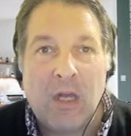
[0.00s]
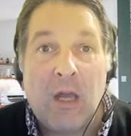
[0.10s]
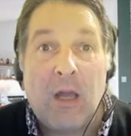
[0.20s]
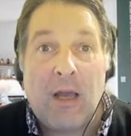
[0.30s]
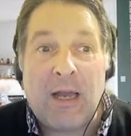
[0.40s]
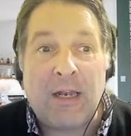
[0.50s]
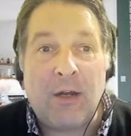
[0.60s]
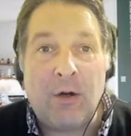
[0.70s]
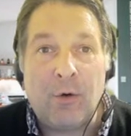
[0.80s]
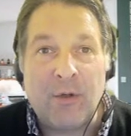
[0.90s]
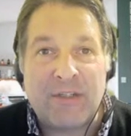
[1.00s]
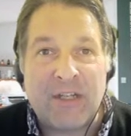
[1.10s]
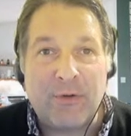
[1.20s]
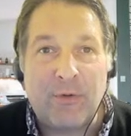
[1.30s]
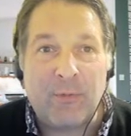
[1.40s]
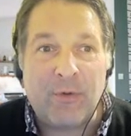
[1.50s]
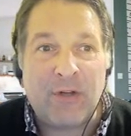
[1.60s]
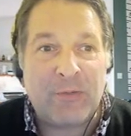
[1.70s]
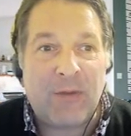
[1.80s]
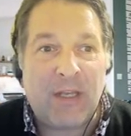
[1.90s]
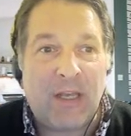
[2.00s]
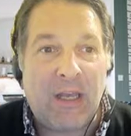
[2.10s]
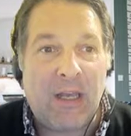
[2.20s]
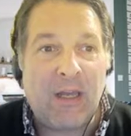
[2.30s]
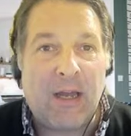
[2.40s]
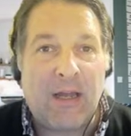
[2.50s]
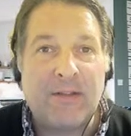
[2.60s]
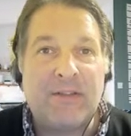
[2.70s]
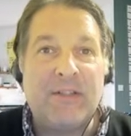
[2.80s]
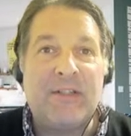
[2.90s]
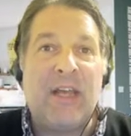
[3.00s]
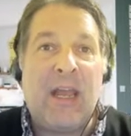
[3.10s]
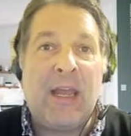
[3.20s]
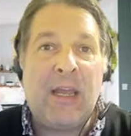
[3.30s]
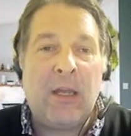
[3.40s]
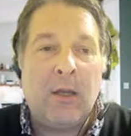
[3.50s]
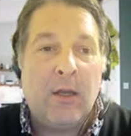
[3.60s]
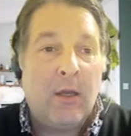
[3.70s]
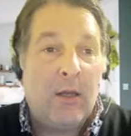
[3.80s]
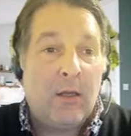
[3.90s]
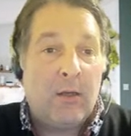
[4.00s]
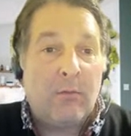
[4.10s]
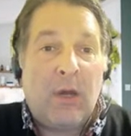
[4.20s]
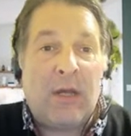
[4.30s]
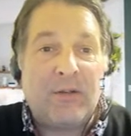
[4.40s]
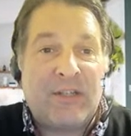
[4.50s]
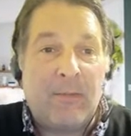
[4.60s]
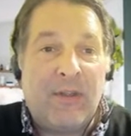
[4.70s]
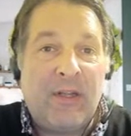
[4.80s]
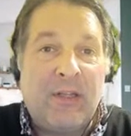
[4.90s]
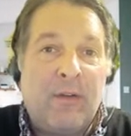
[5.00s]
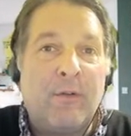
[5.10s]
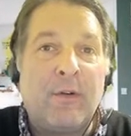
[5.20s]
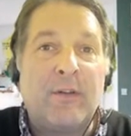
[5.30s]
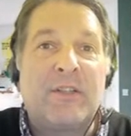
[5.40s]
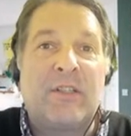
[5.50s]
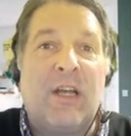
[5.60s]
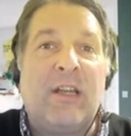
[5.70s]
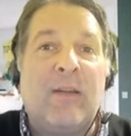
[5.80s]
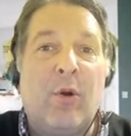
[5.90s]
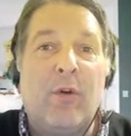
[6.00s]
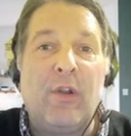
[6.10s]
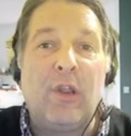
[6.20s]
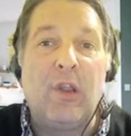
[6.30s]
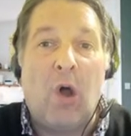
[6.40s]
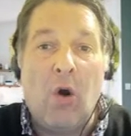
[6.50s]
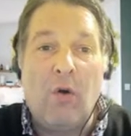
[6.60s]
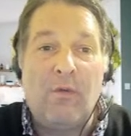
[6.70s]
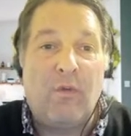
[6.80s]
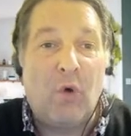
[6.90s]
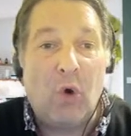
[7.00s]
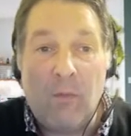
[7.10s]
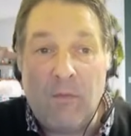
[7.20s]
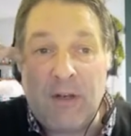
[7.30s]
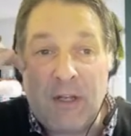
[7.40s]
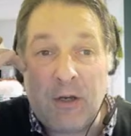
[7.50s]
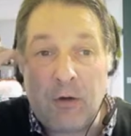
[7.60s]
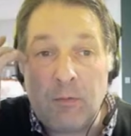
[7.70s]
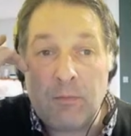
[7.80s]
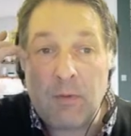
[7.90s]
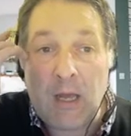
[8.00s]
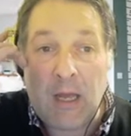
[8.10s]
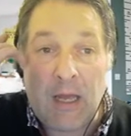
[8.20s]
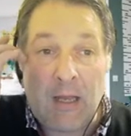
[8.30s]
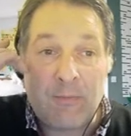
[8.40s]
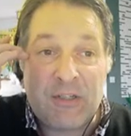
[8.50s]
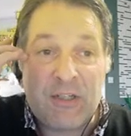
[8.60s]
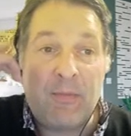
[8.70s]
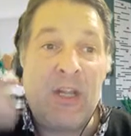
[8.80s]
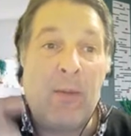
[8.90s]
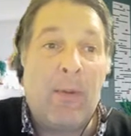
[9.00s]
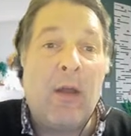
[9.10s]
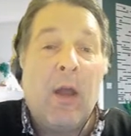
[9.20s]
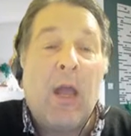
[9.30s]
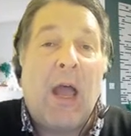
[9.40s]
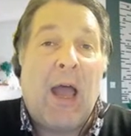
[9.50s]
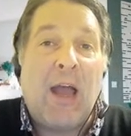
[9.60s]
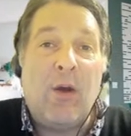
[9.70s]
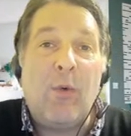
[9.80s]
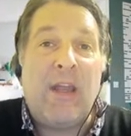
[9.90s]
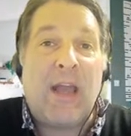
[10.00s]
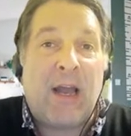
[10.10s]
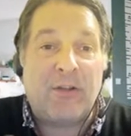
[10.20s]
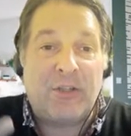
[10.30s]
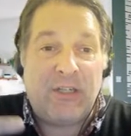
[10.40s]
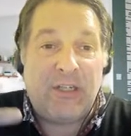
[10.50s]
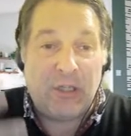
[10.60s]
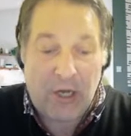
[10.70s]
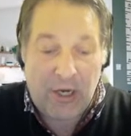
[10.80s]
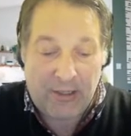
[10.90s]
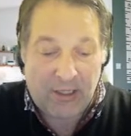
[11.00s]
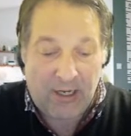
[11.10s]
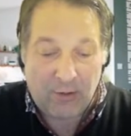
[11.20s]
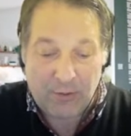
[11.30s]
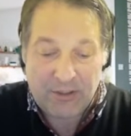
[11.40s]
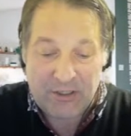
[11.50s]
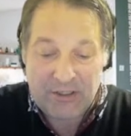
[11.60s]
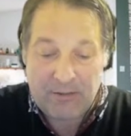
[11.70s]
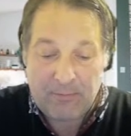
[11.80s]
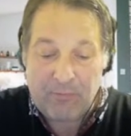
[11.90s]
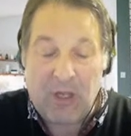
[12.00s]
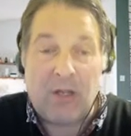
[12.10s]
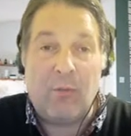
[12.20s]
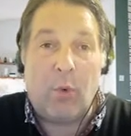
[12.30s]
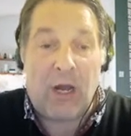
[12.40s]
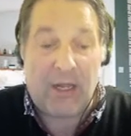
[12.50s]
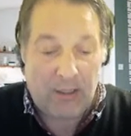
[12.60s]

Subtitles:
Hello, it's Andrew from Real Speak here, and today, well, something different, slightly more of a long form video, something about how we actually learn languages and why